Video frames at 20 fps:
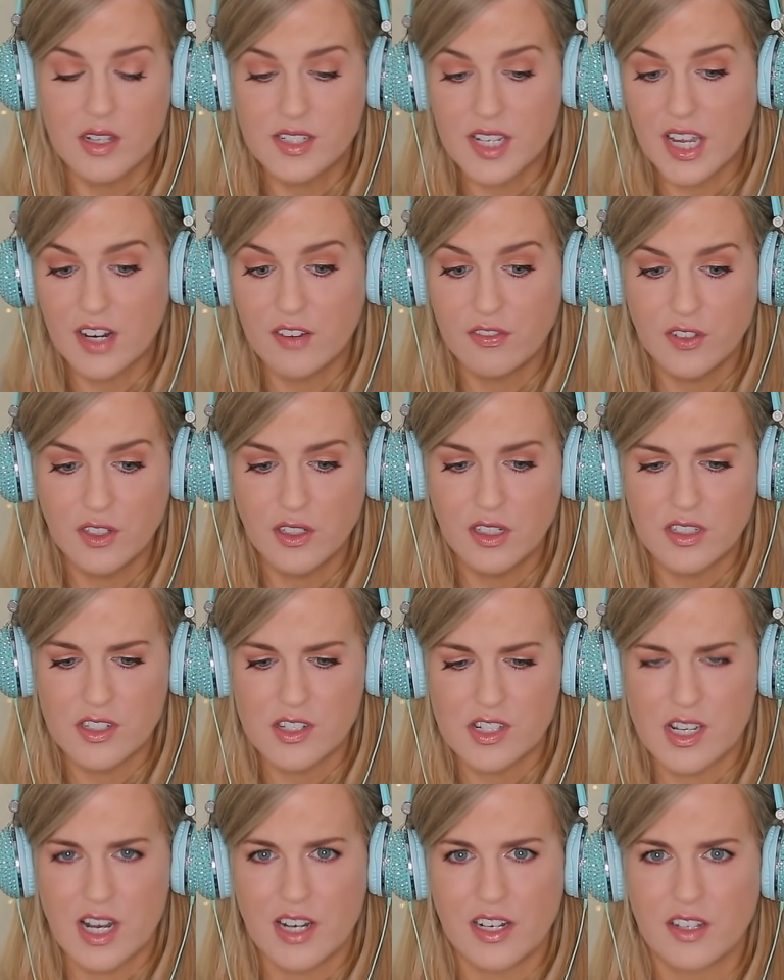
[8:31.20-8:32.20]
To get a full
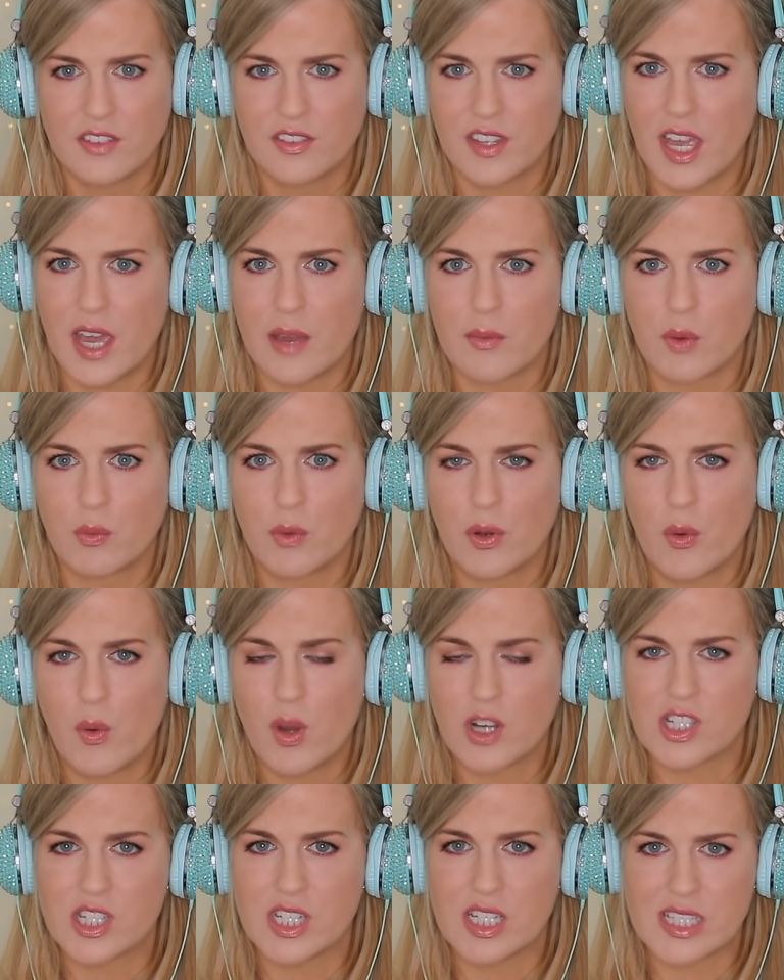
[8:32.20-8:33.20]
understanding of the game, I'm going to
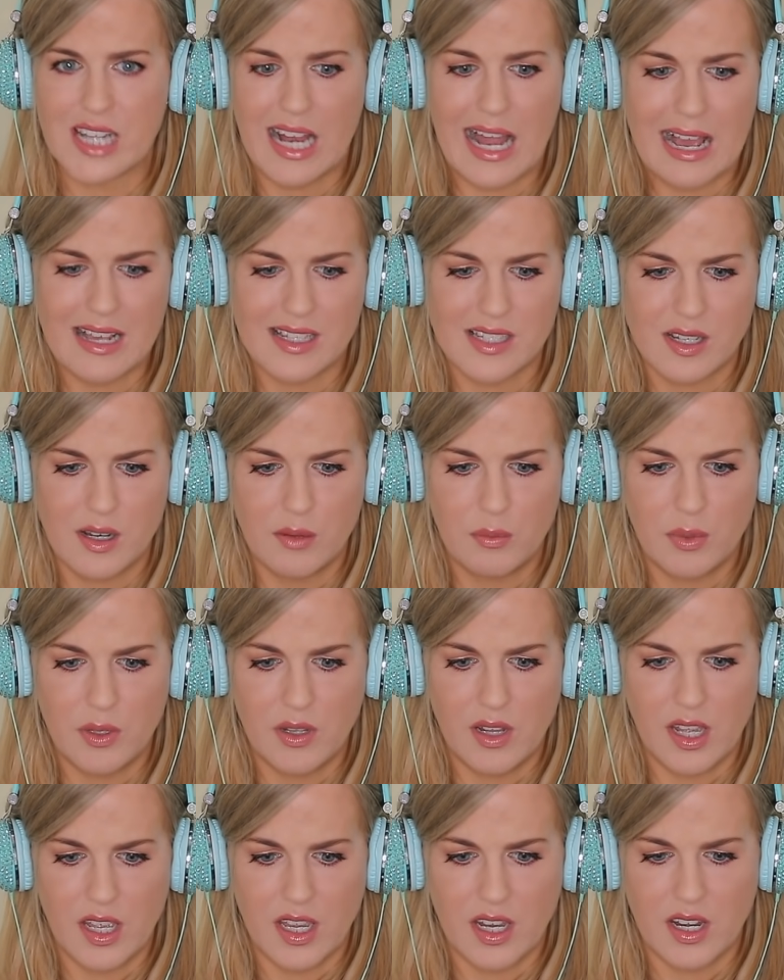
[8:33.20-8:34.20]
watch these last
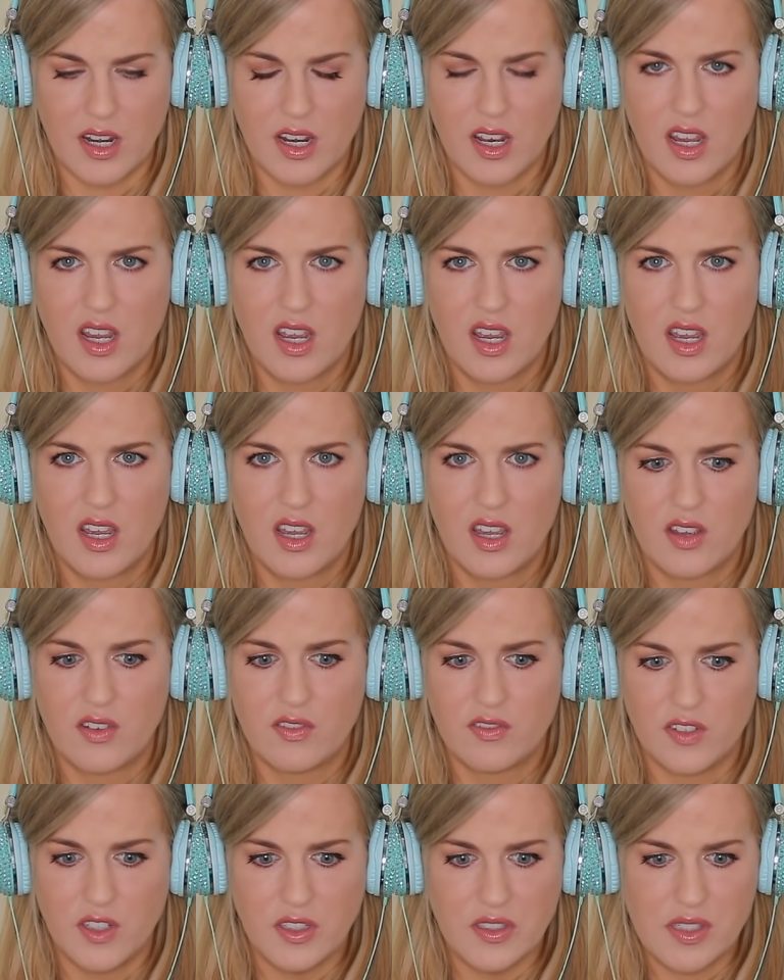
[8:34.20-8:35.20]
couple in
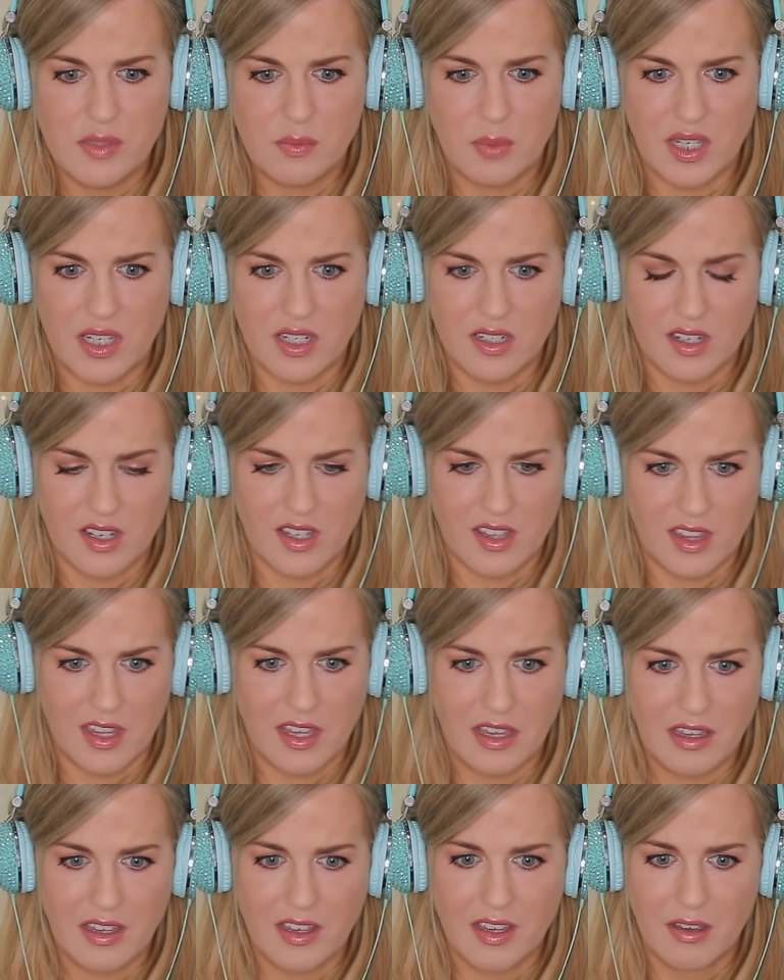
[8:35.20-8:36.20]
full speed, I
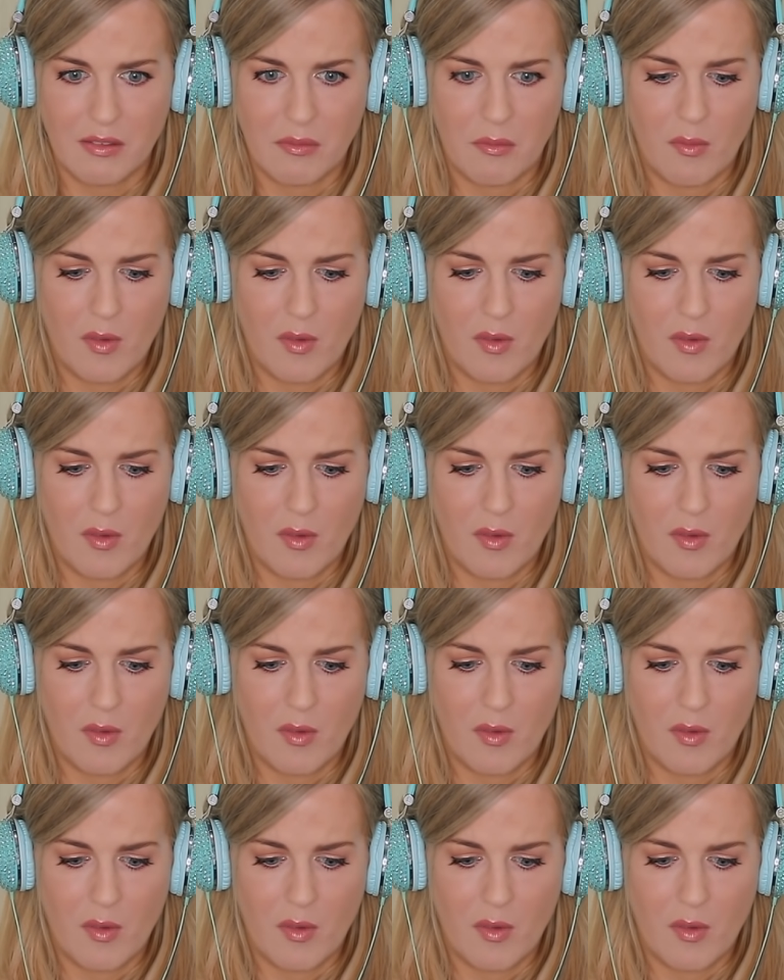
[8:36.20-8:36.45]
think.